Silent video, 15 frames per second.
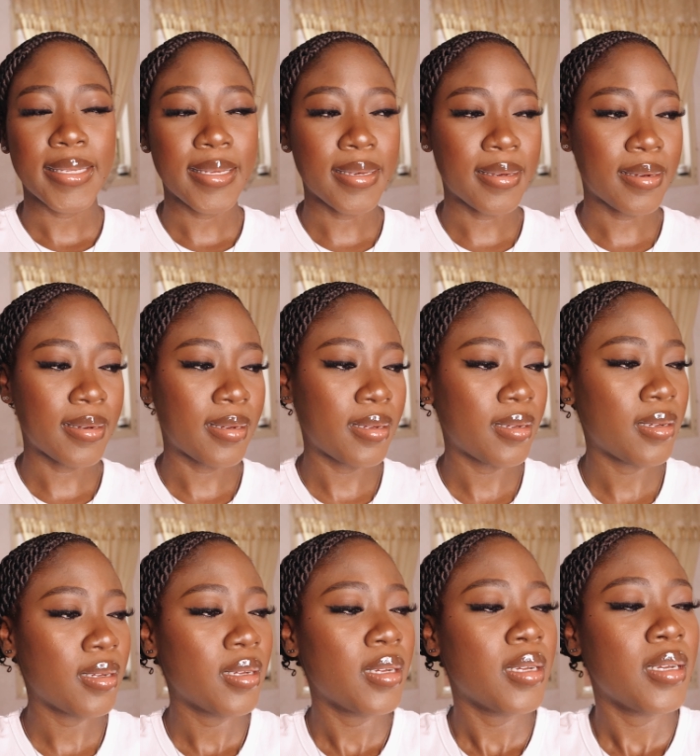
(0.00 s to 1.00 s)
Yeah.
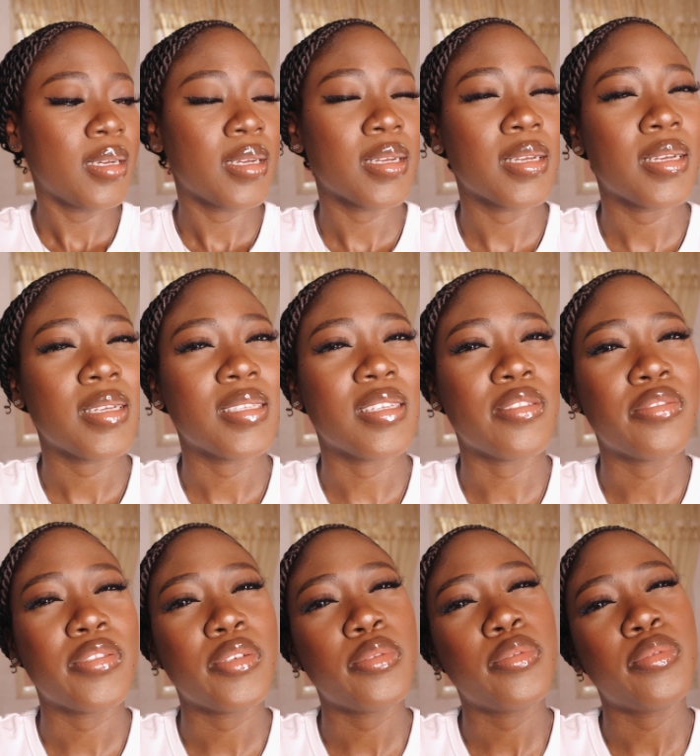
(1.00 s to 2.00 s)
Yeah, I
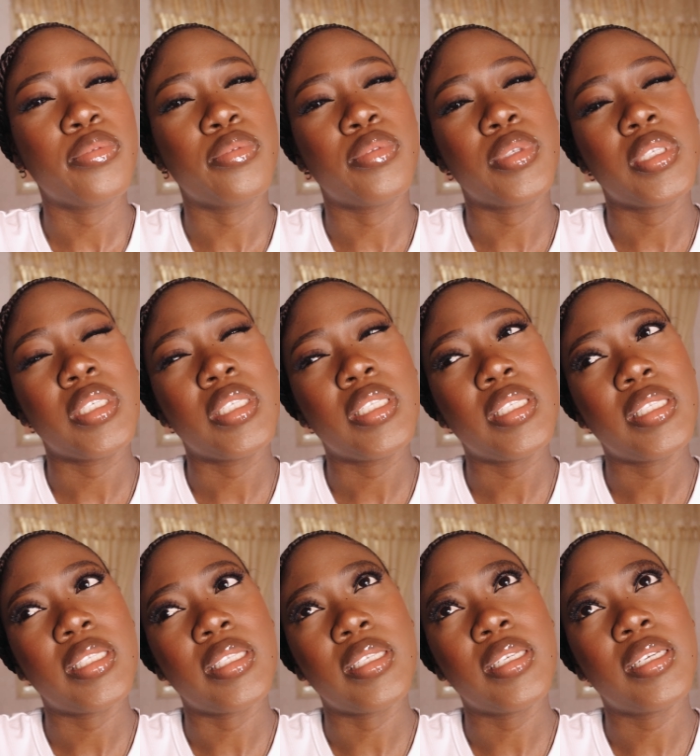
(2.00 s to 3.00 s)
feel really
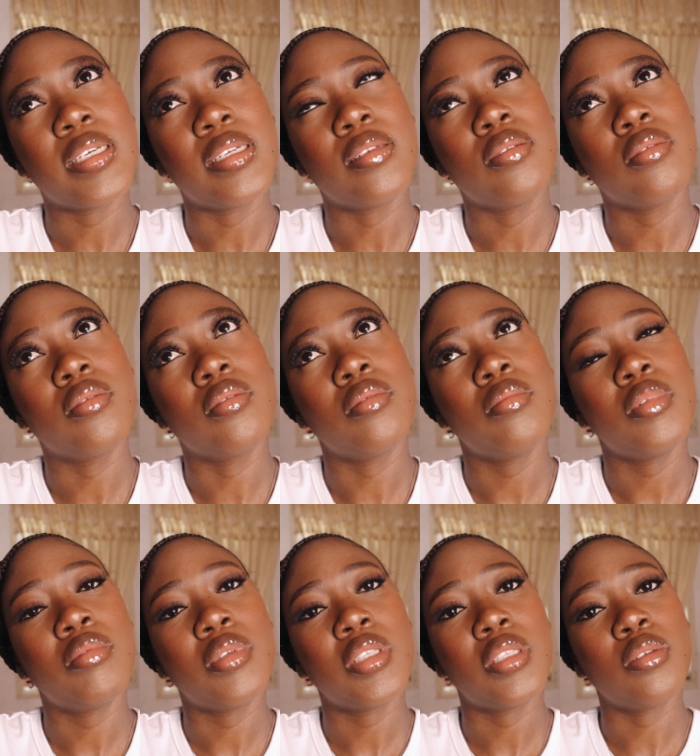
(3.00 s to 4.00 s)
sick. I don't
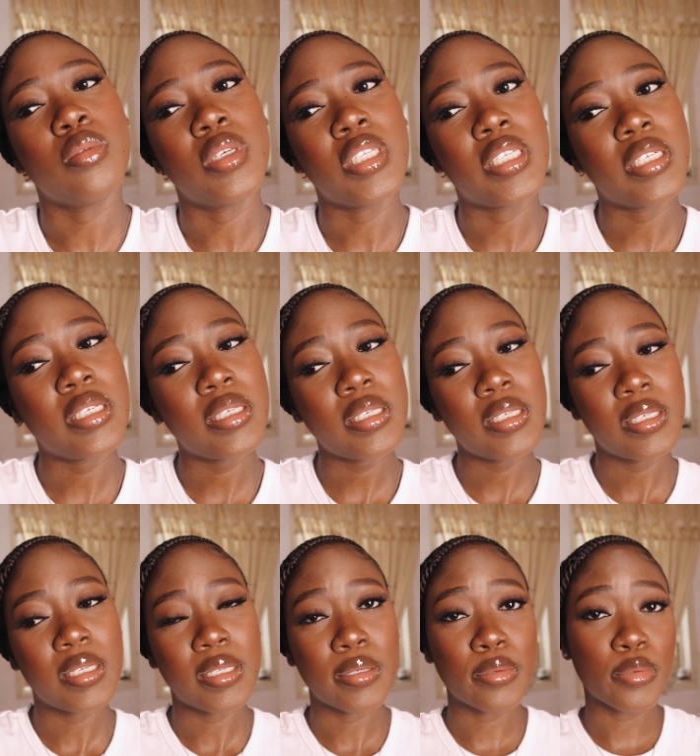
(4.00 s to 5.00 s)
know, if the weather.
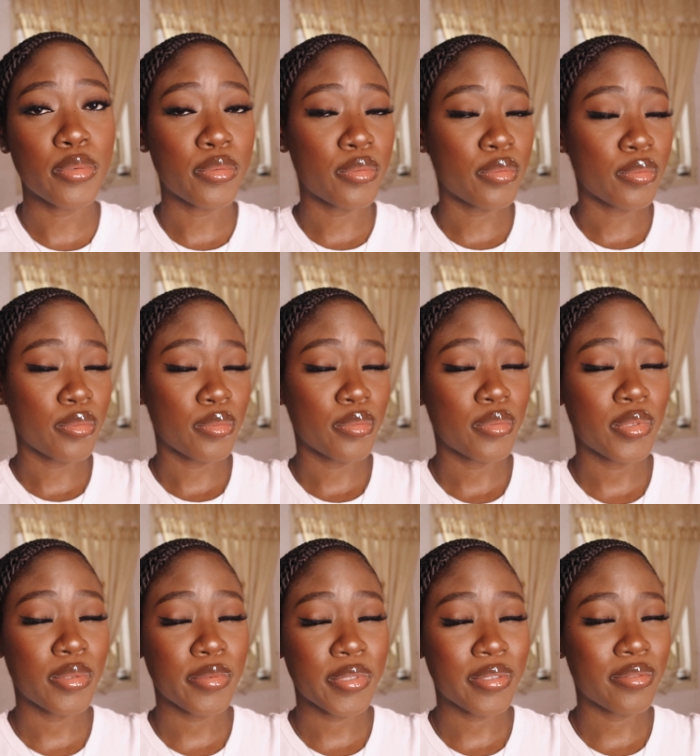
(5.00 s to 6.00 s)
I
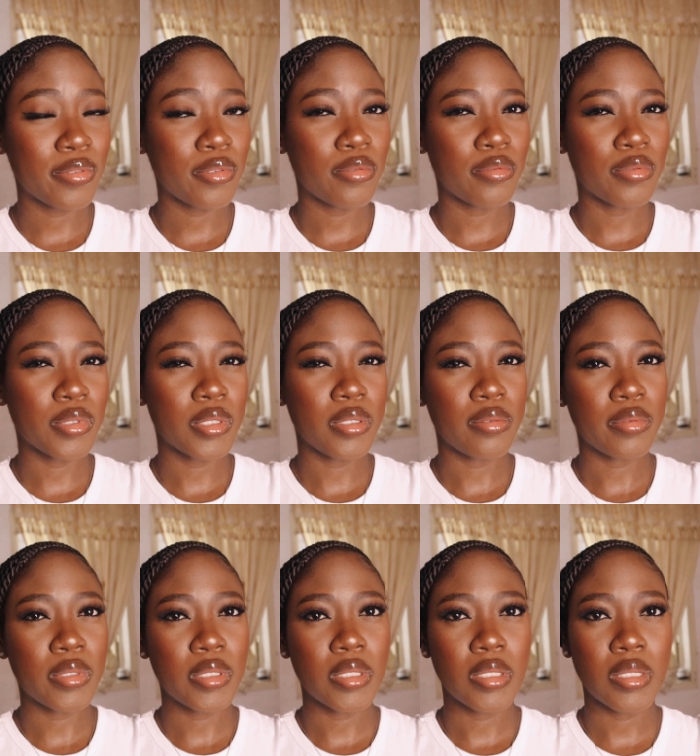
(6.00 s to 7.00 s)
been really,
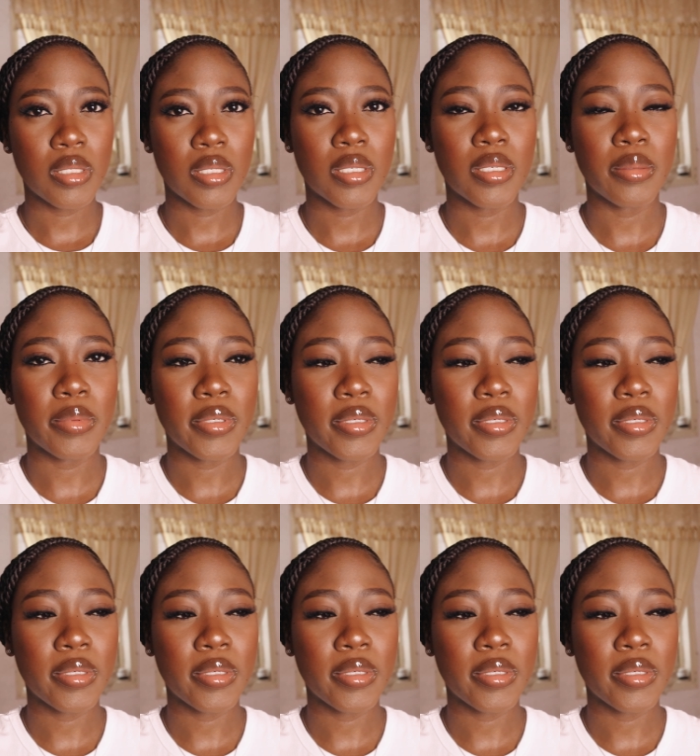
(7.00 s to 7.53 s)
really sick.